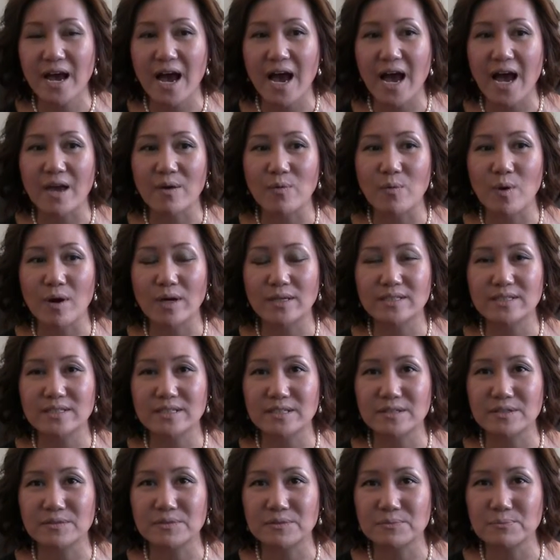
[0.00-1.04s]
I
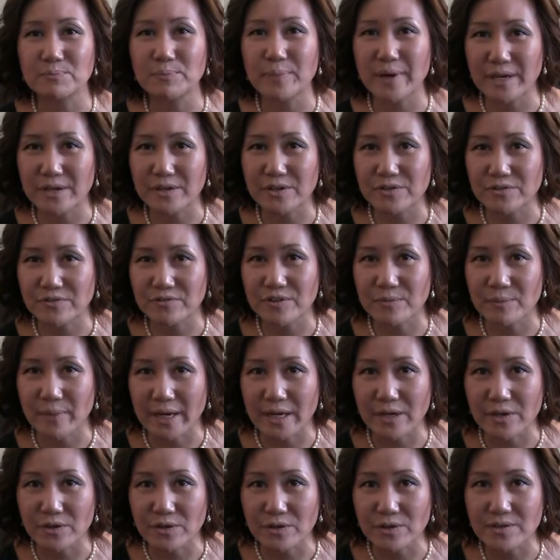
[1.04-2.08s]
wanted better for
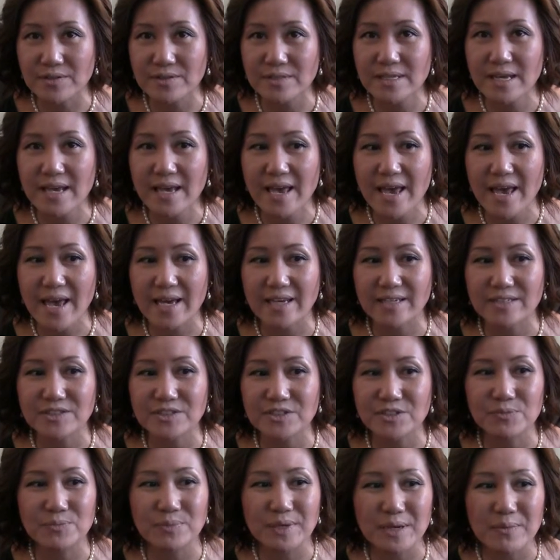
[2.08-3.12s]
my girls and
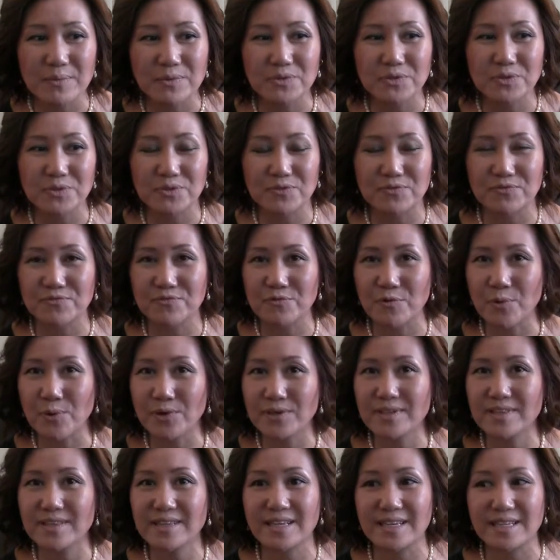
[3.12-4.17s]
to be able to
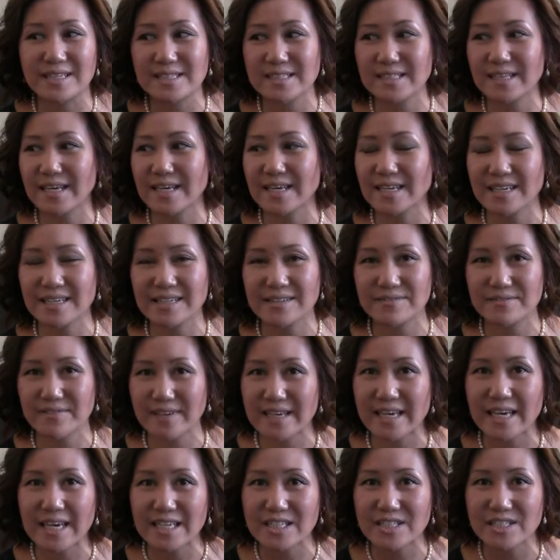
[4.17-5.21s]
afford things like
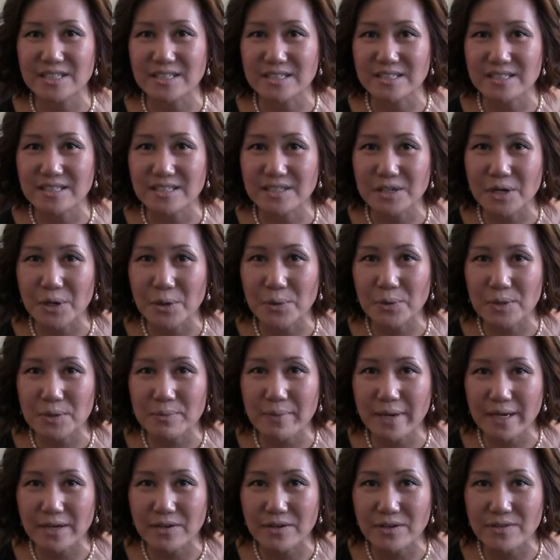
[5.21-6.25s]
vacations to go with
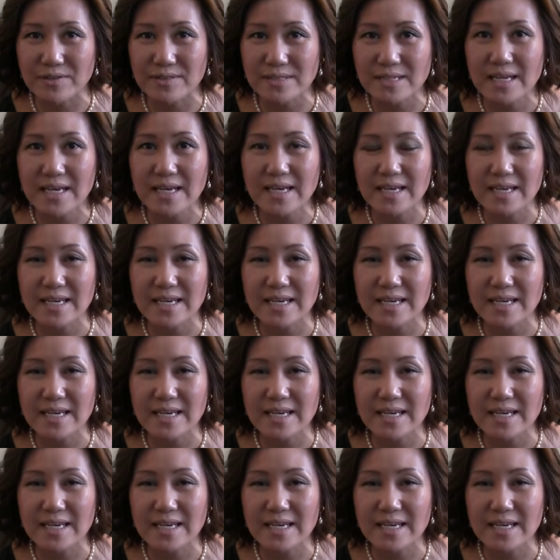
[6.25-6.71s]
my girls,